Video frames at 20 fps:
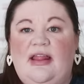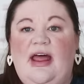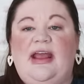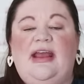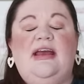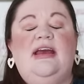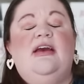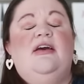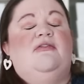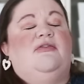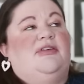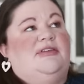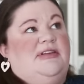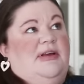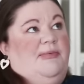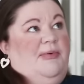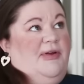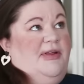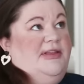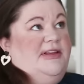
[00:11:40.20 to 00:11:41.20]
Like, for
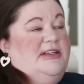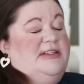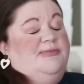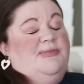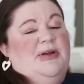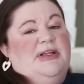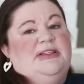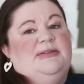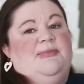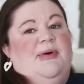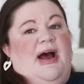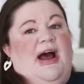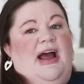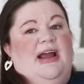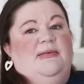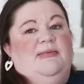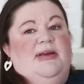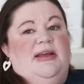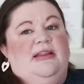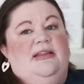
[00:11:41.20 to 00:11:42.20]
example, in these bins
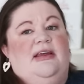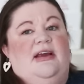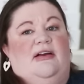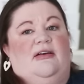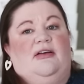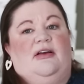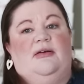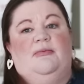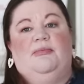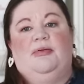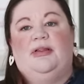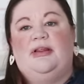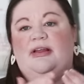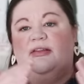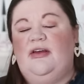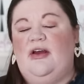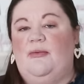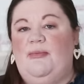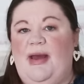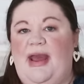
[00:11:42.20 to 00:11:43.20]
behind me, they're
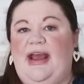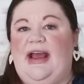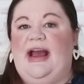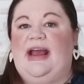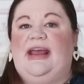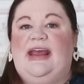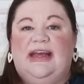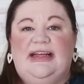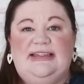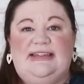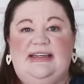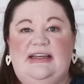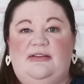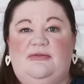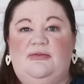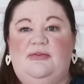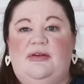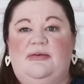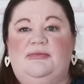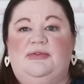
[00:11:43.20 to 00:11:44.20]
completely opaque. I can't see
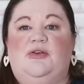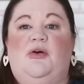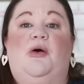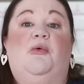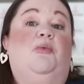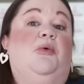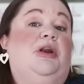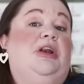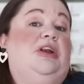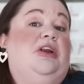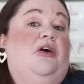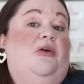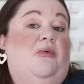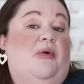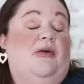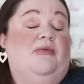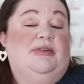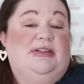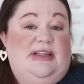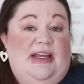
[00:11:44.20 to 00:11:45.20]
through them, so I wouldn't know
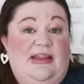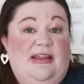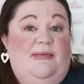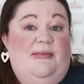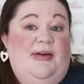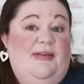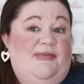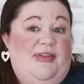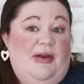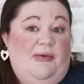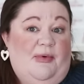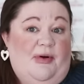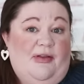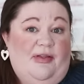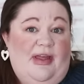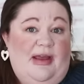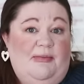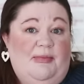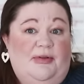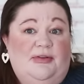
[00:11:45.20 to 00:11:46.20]
what was in them if they
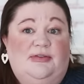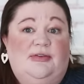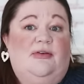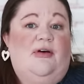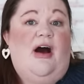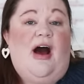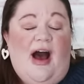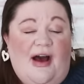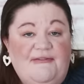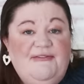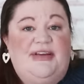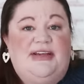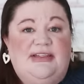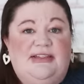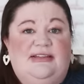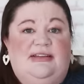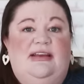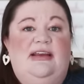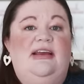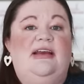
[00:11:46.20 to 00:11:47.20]
weren't labeled. So
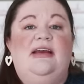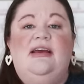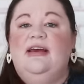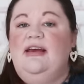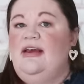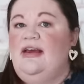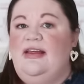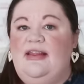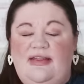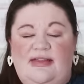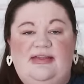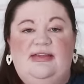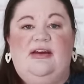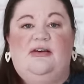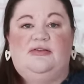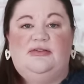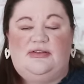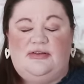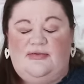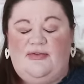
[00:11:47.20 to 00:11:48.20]
obviously,
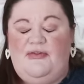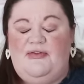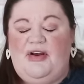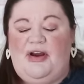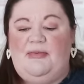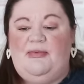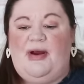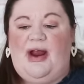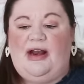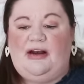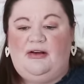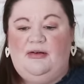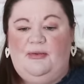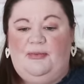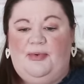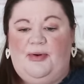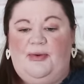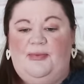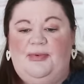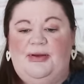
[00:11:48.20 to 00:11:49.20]
those serve a very practical
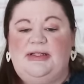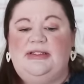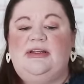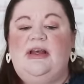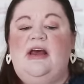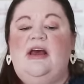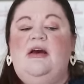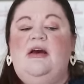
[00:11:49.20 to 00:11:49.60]
purpose.